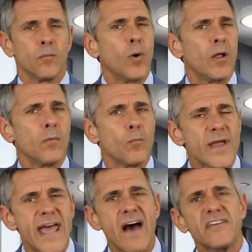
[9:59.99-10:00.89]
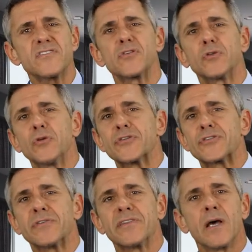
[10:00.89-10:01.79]
Well, we have a
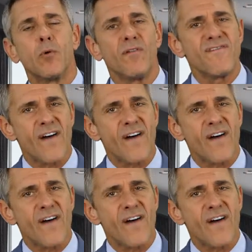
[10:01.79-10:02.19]
solution that will